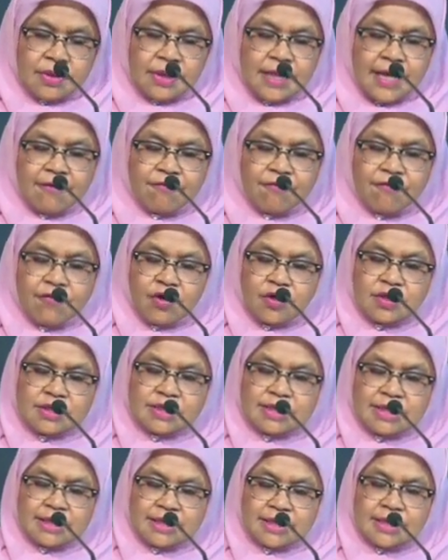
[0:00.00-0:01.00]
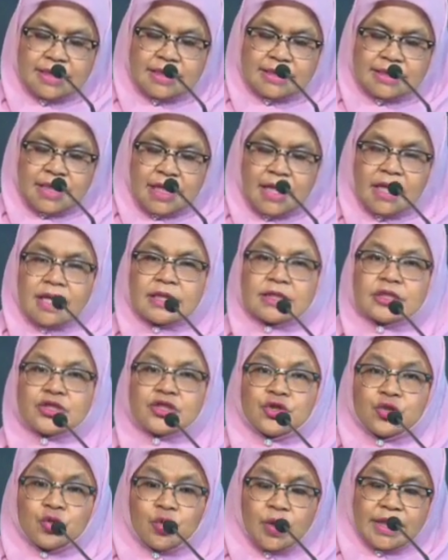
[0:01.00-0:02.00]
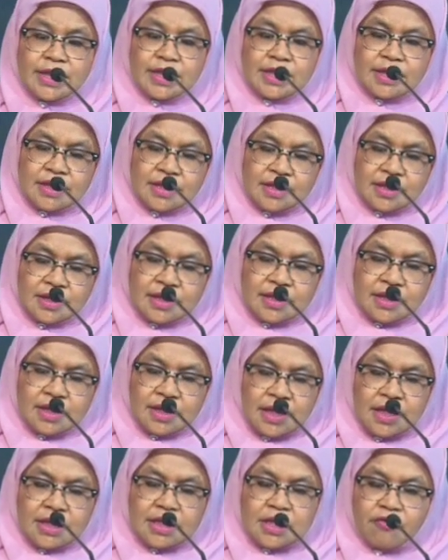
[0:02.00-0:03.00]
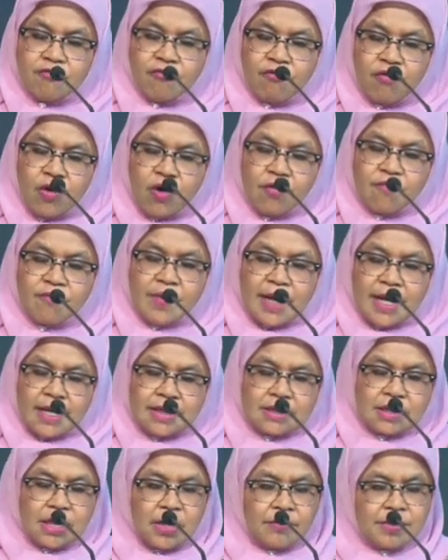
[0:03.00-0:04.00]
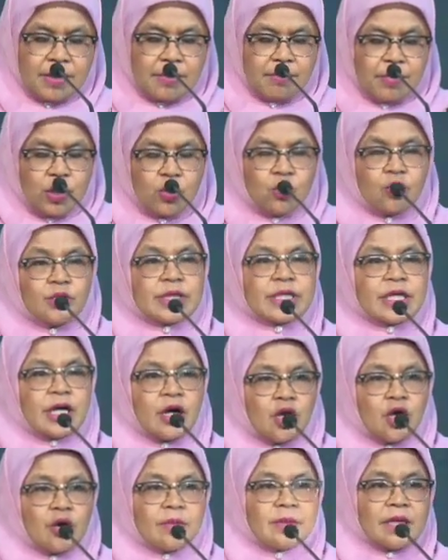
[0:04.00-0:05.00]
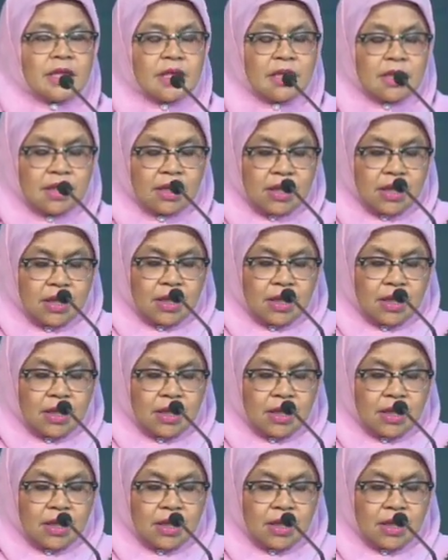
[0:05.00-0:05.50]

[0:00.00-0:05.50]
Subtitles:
Therefore, cities are truly at the forefront of the blue economy,